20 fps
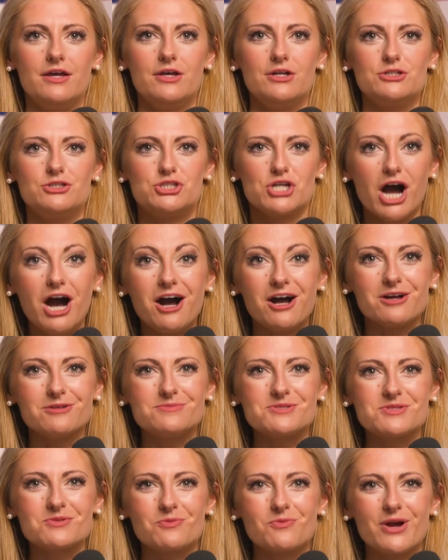
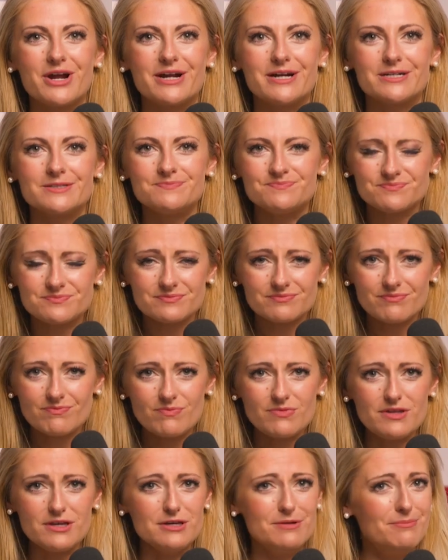jobs where,
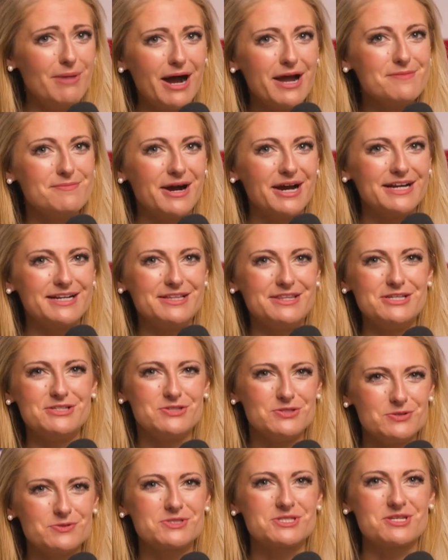in my mind, these
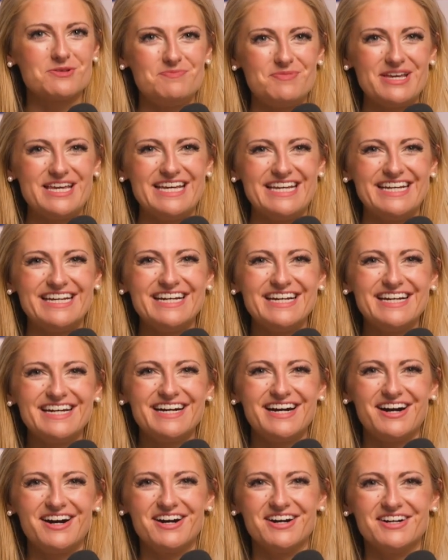used to be
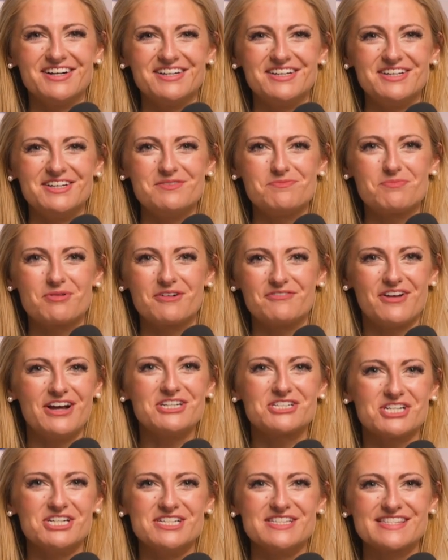
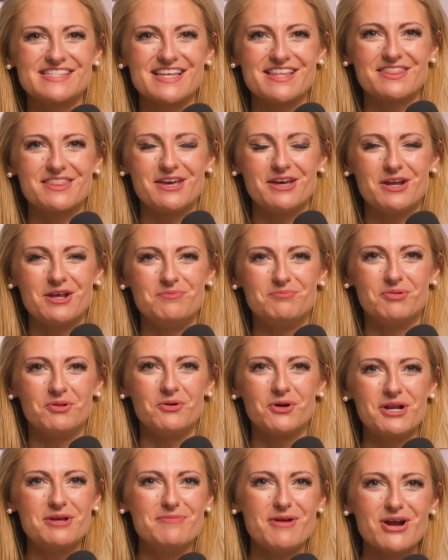professions that
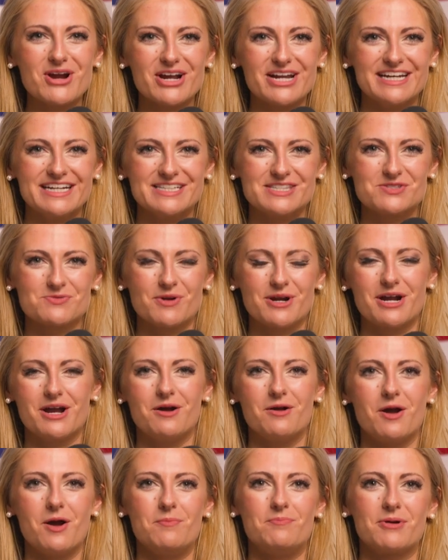employed Americans, where
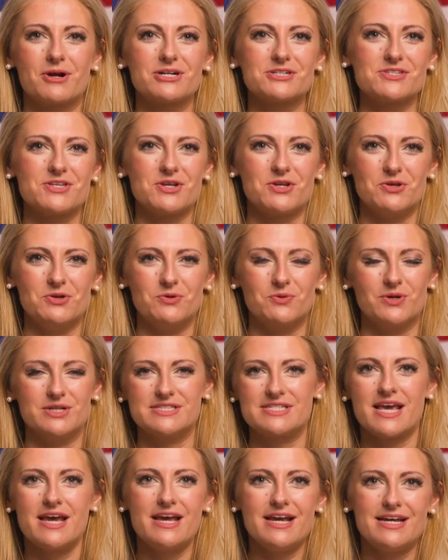a person who
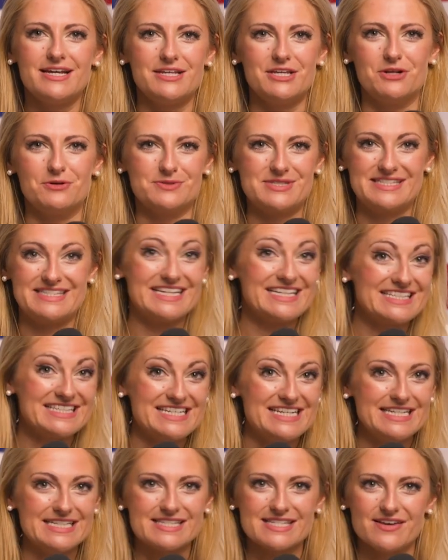was,
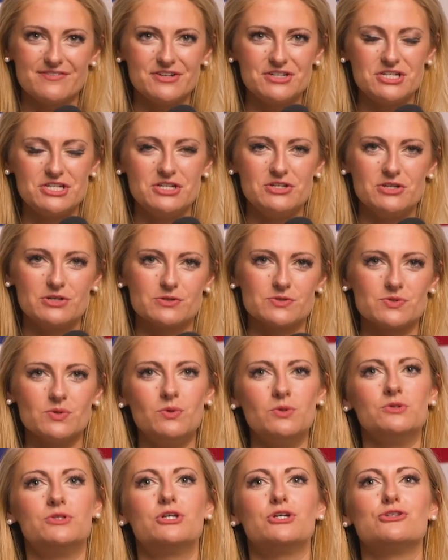16, 17 years
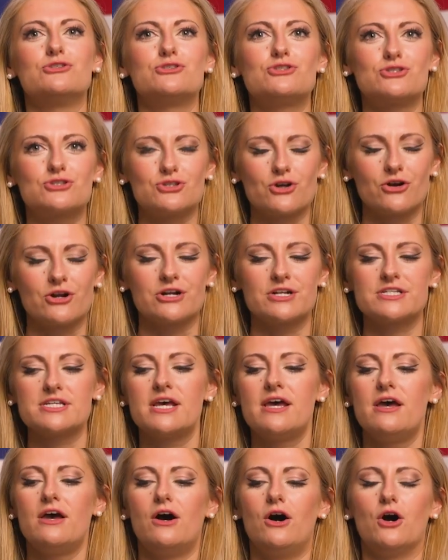old could start
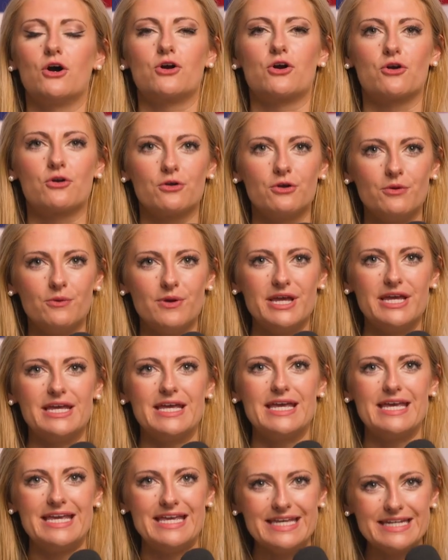accruing
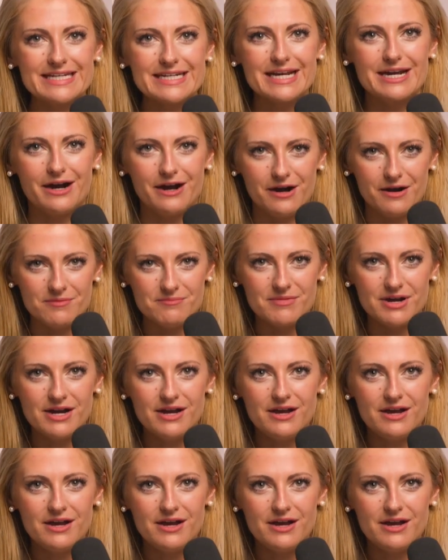income